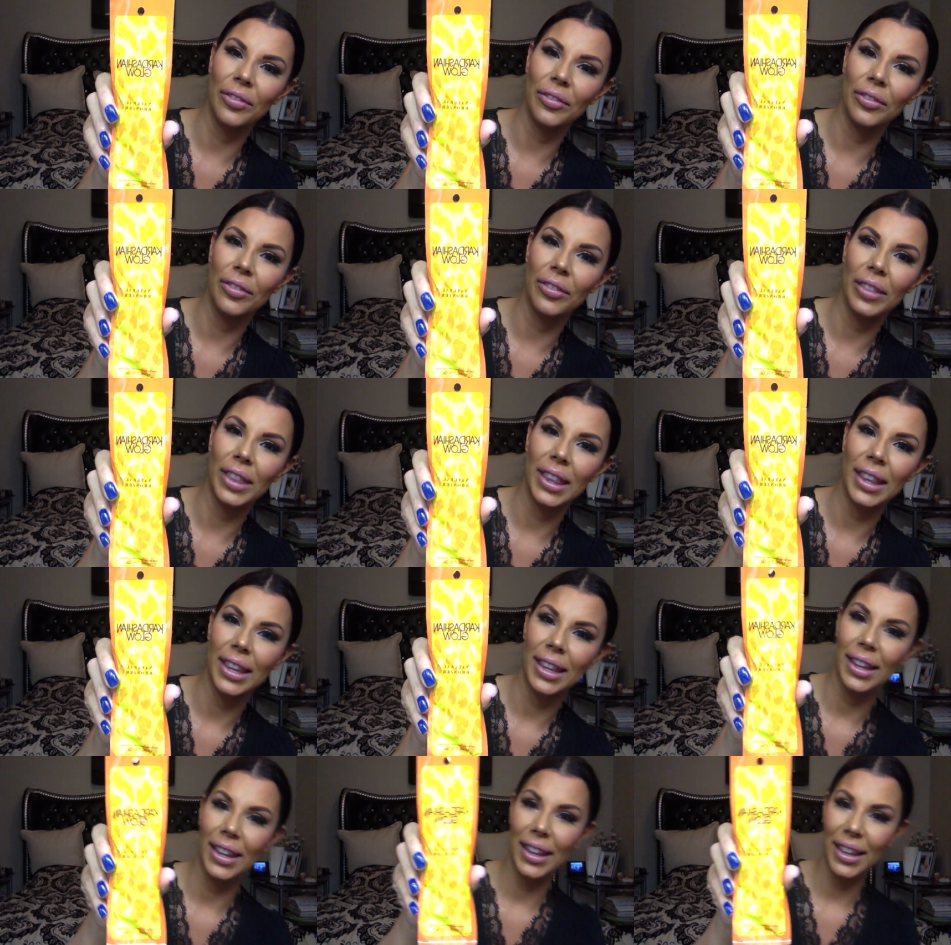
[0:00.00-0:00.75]

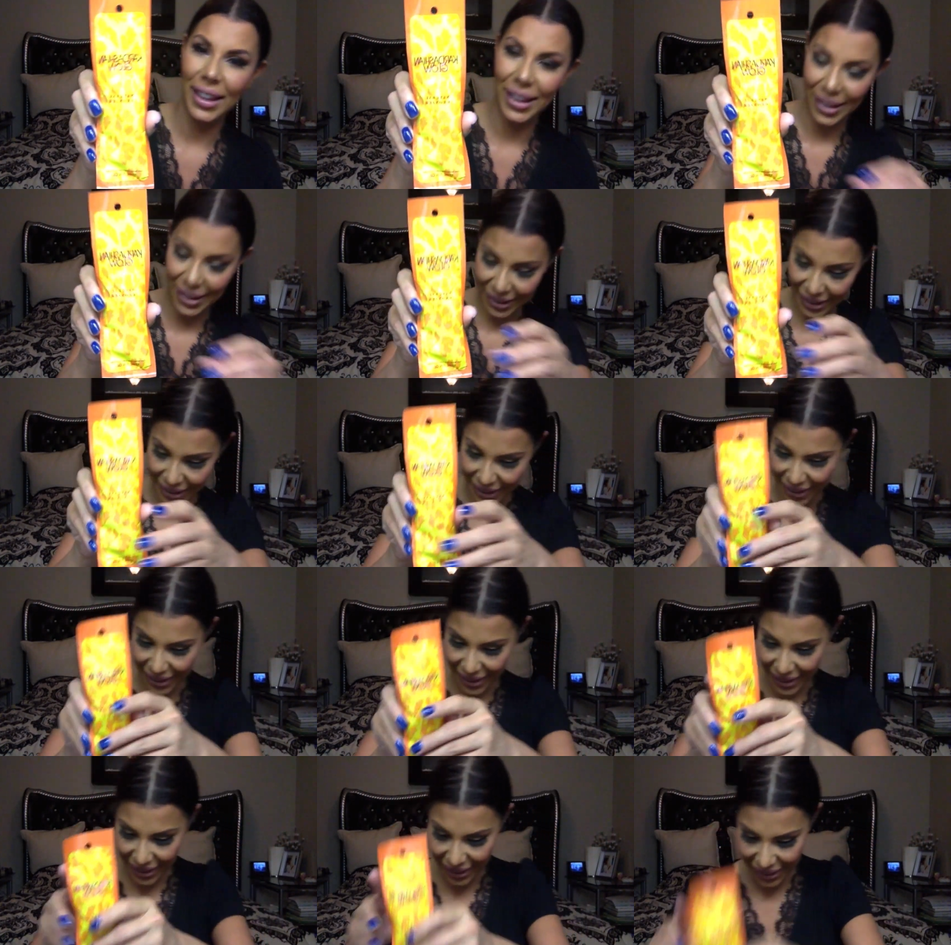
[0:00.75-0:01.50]

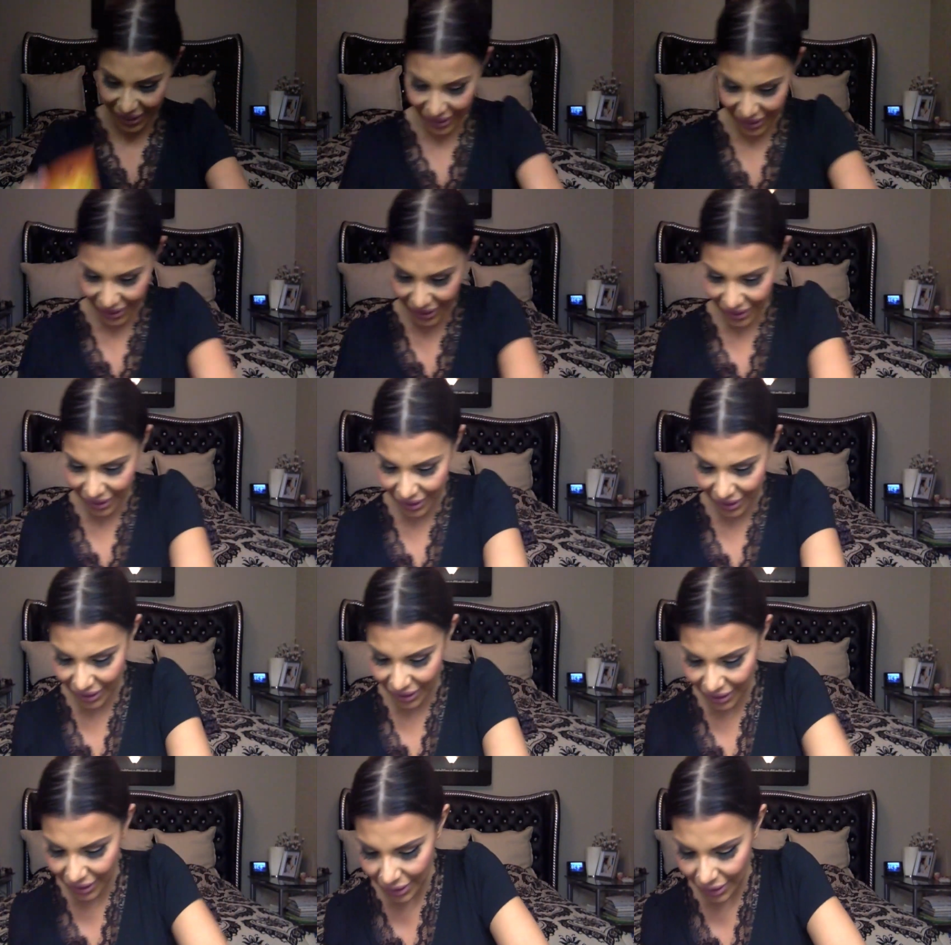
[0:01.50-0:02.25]

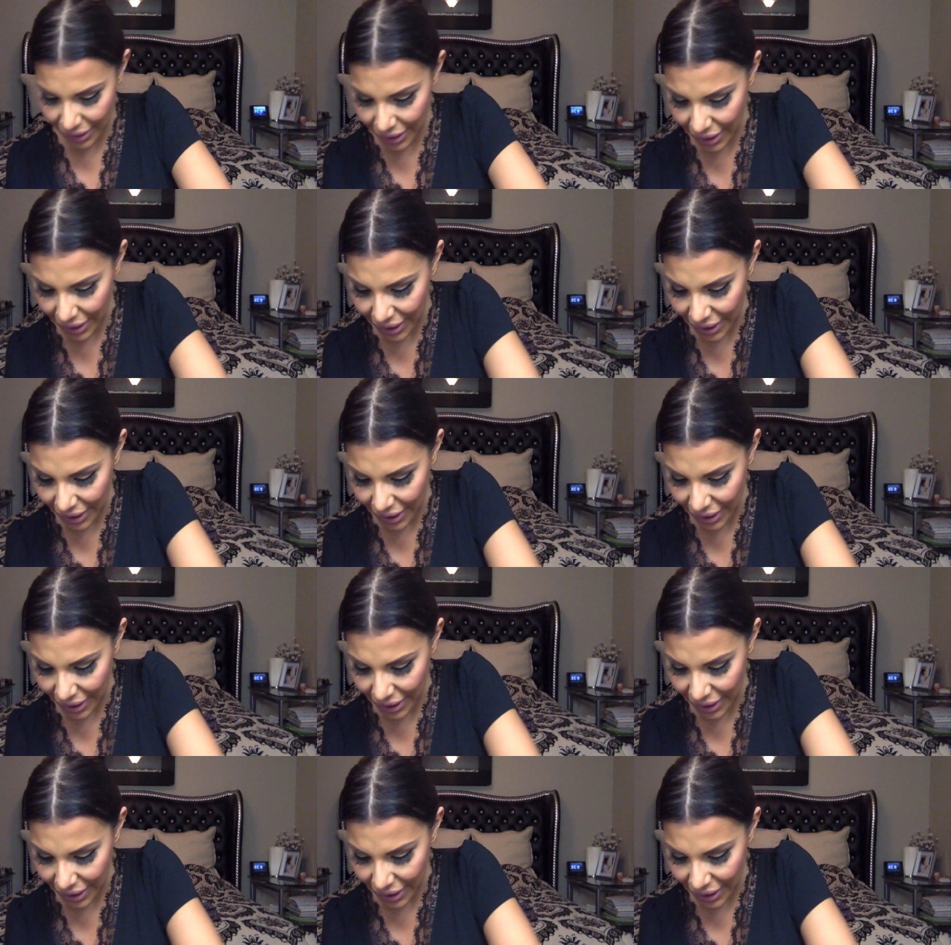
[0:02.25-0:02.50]
Nobody speaks.